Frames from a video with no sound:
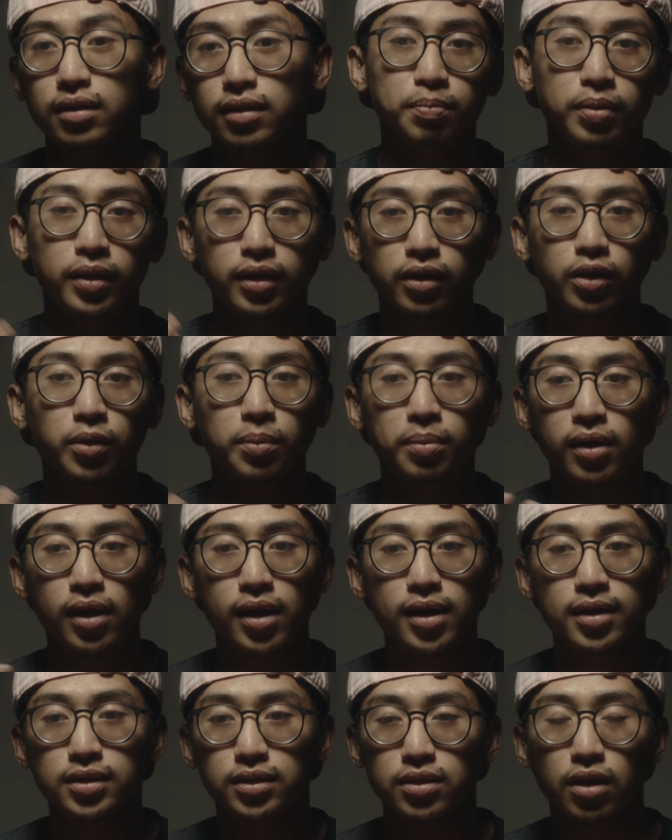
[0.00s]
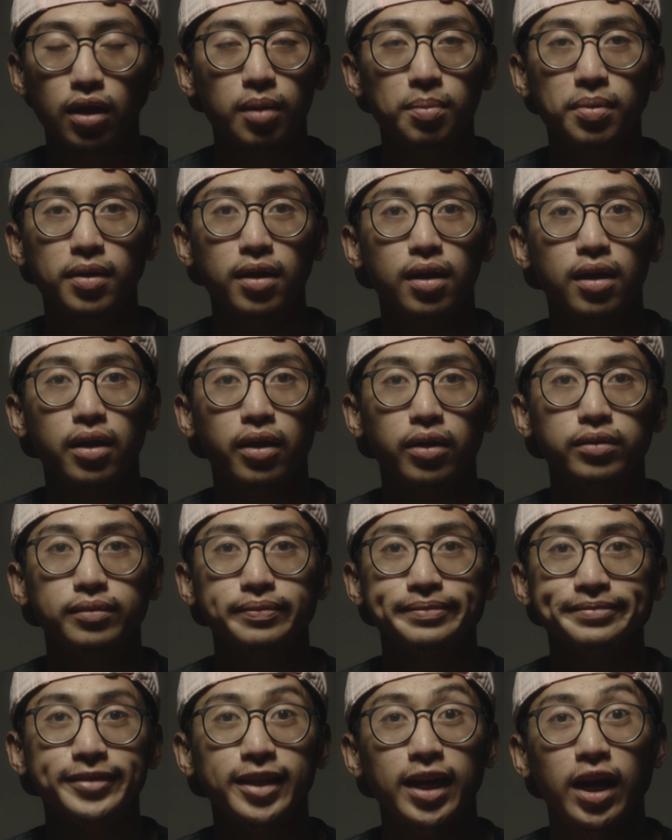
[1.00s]
pick your brains, talk
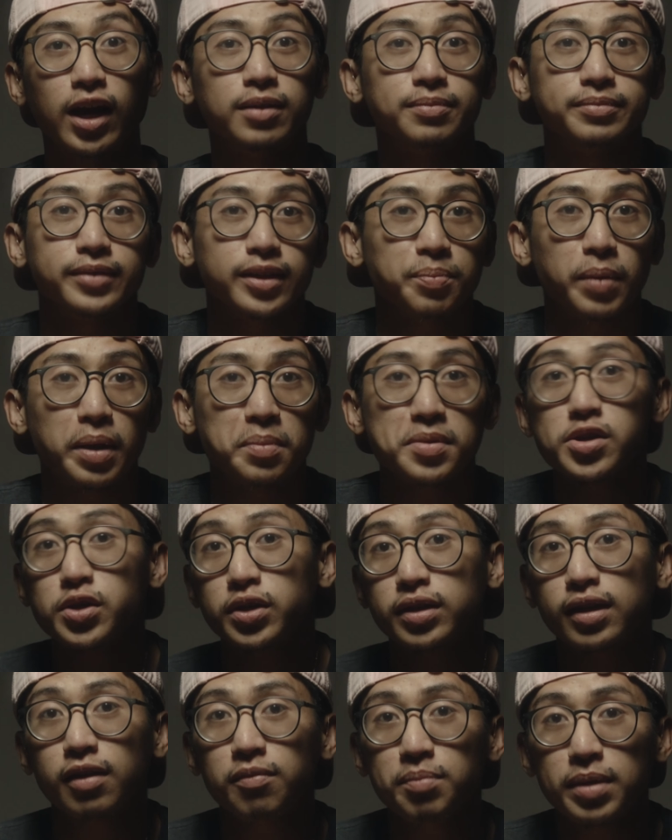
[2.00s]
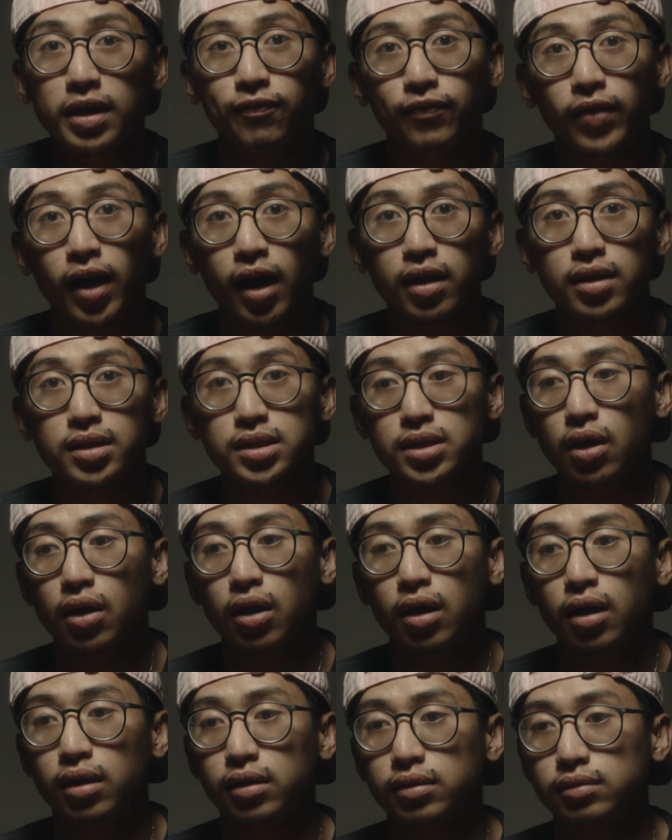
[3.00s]
about, maybe you could give me advice
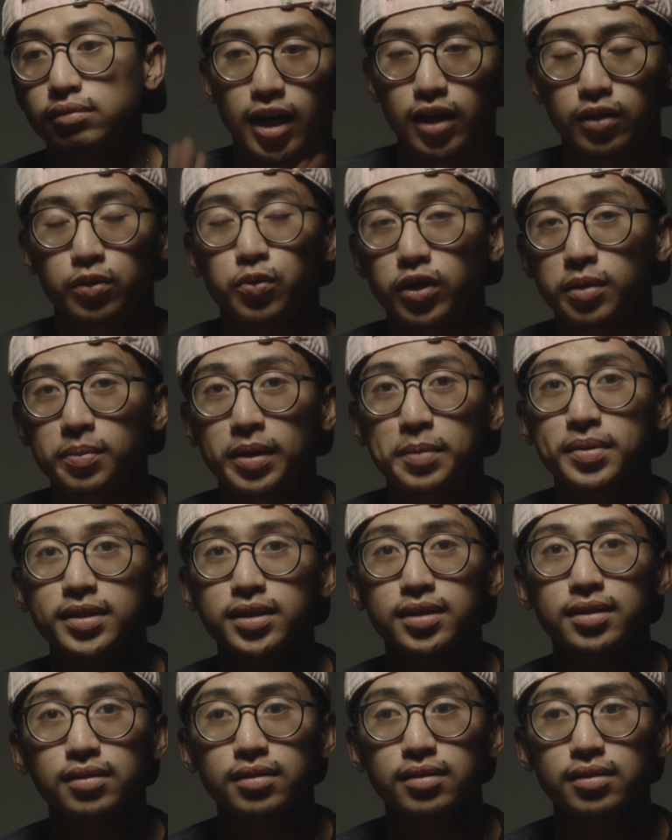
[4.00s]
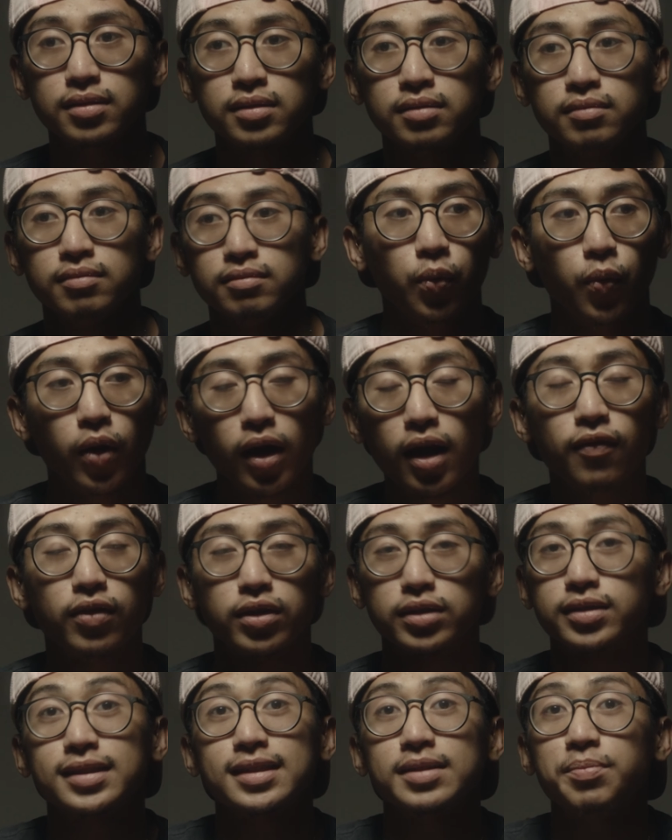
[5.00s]
on how to work my business,
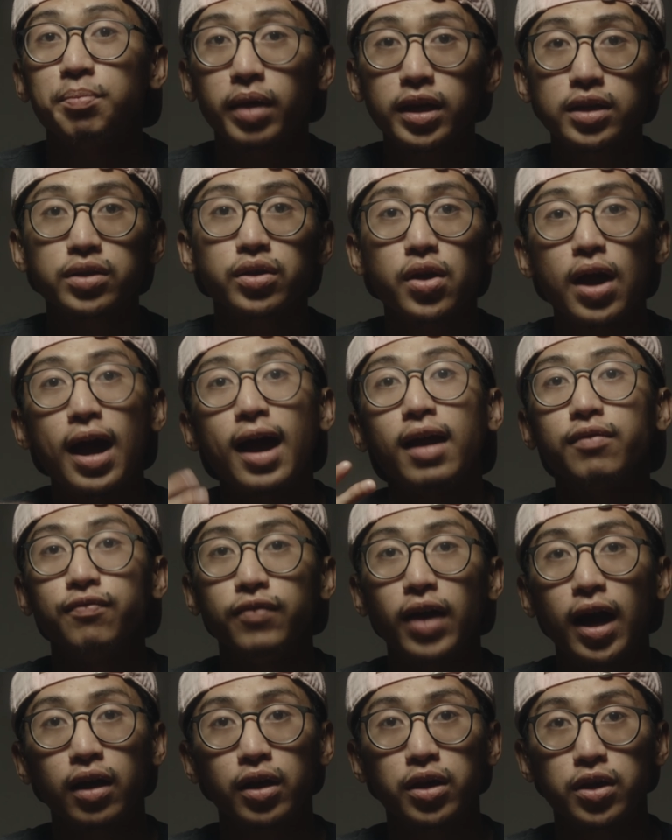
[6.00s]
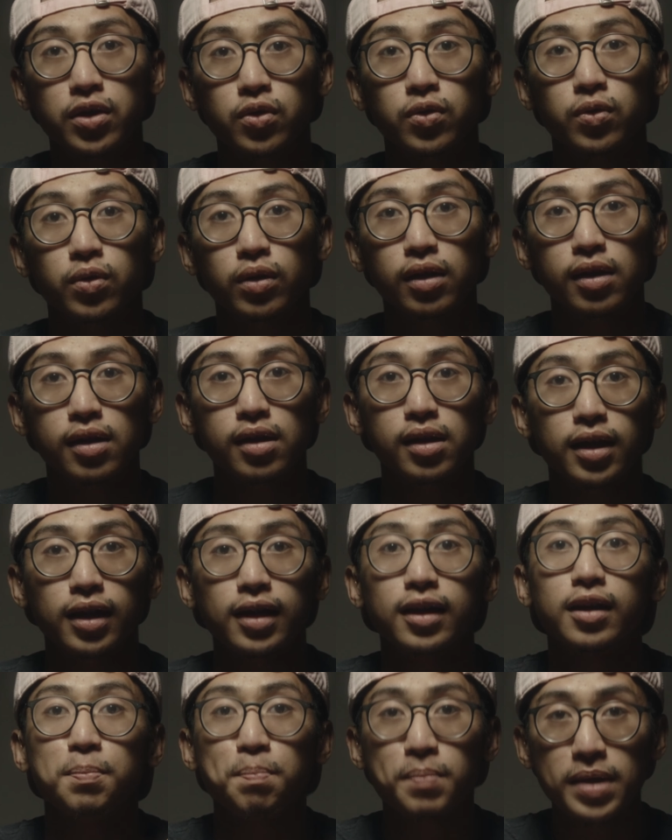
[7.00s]
whatever. Just make sure you add value
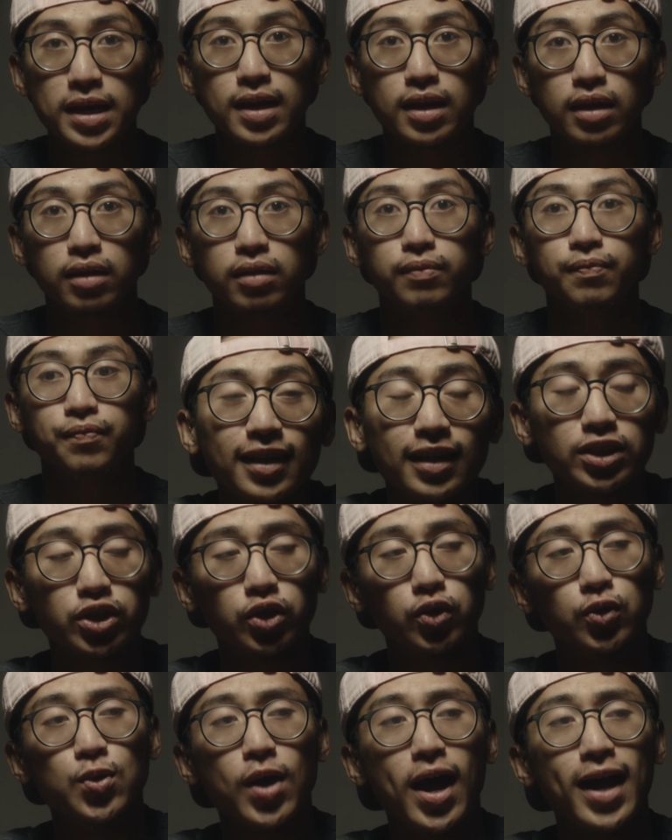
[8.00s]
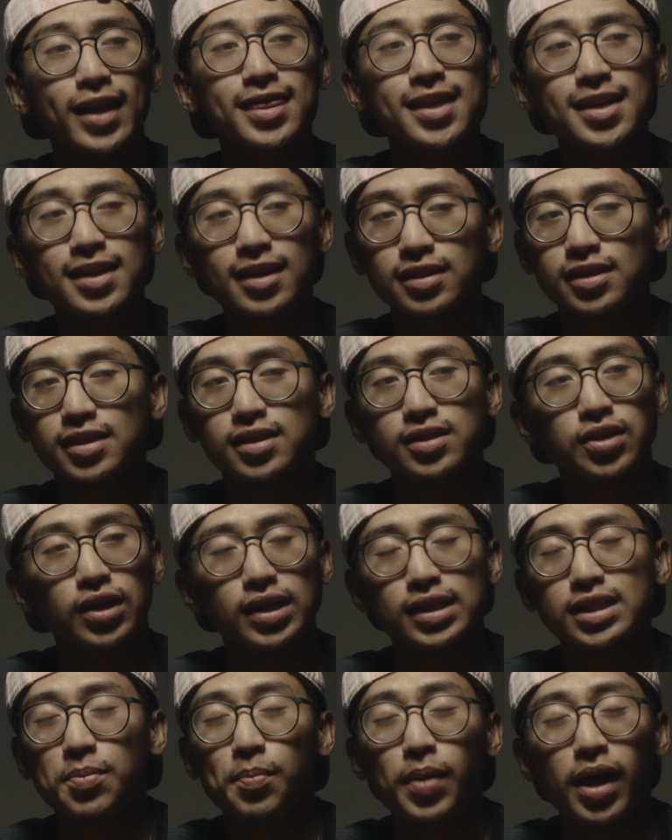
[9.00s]
in the meeting. So I think that's
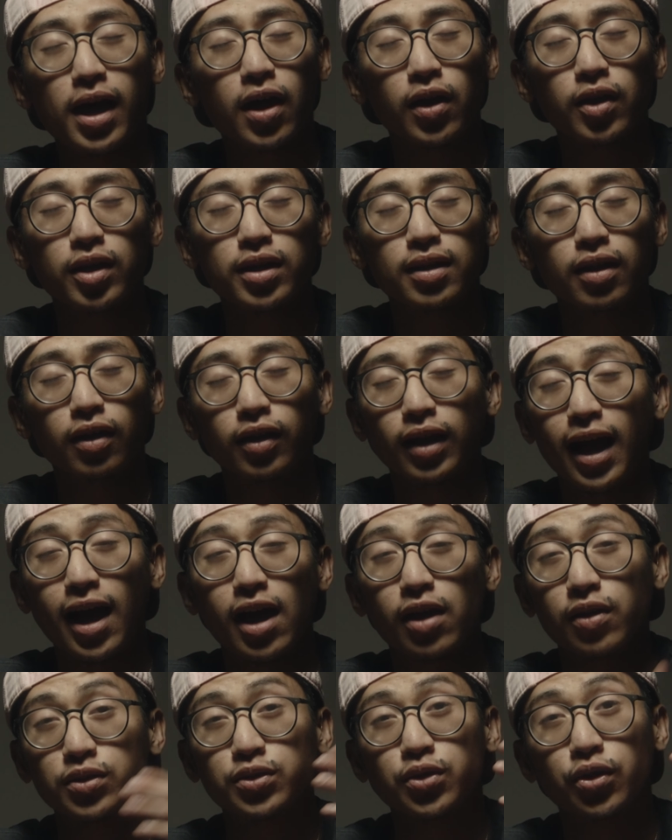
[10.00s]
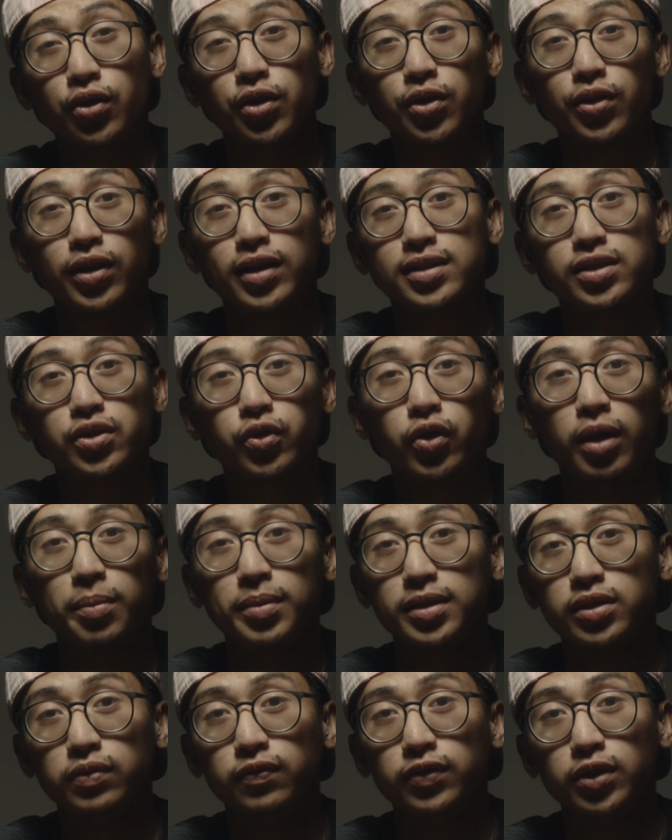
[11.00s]
just about it on how to turn your Instagram
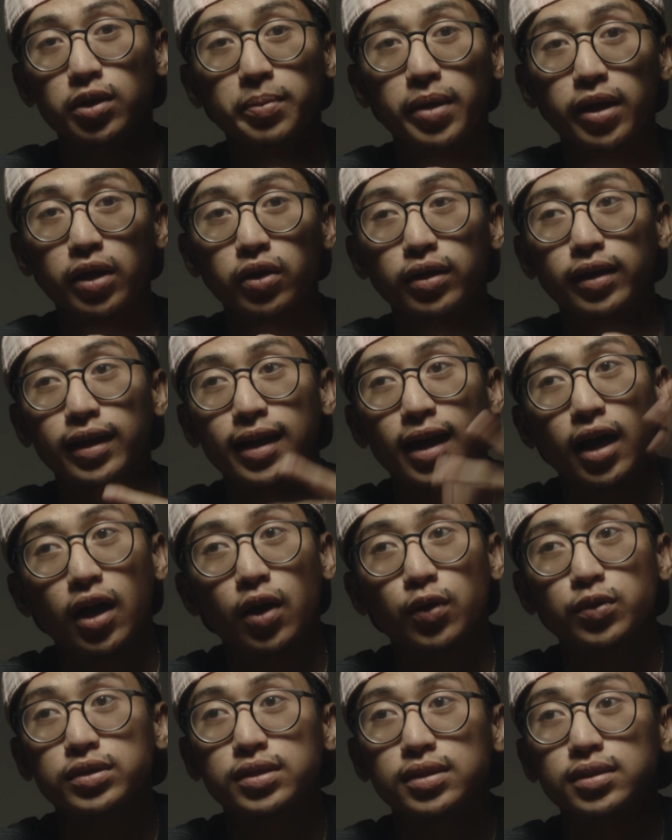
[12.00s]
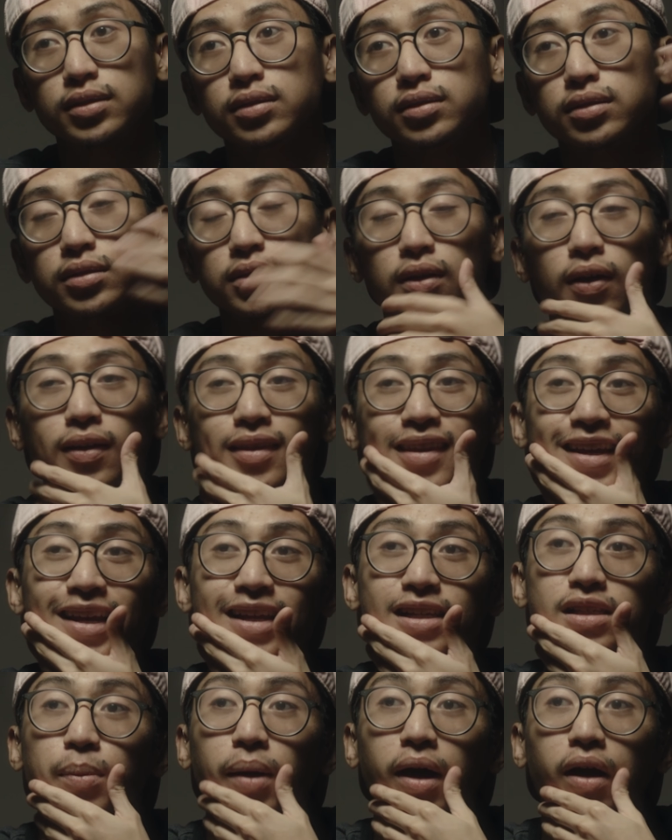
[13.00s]
into a Filmmaker account. So I think
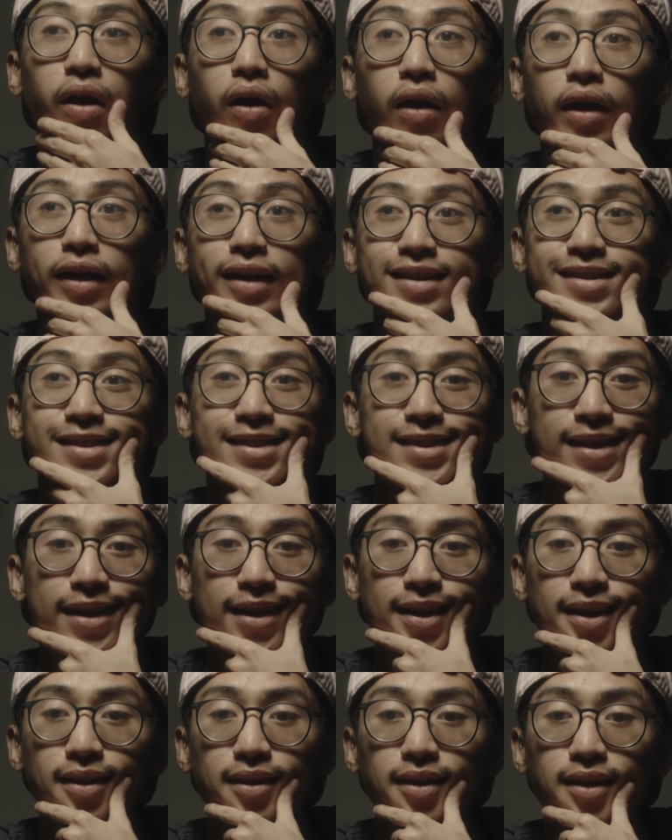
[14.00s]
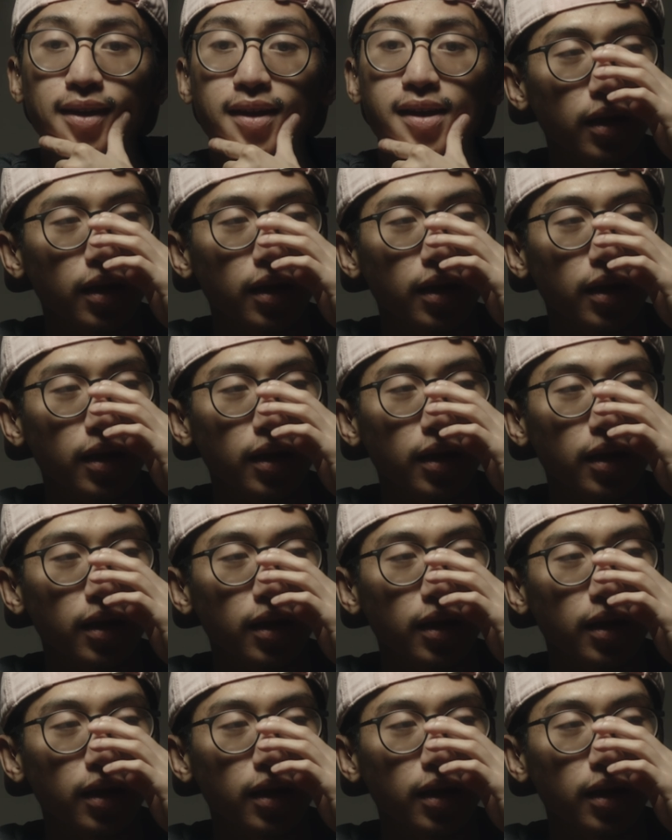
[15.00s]
that's about all I can say.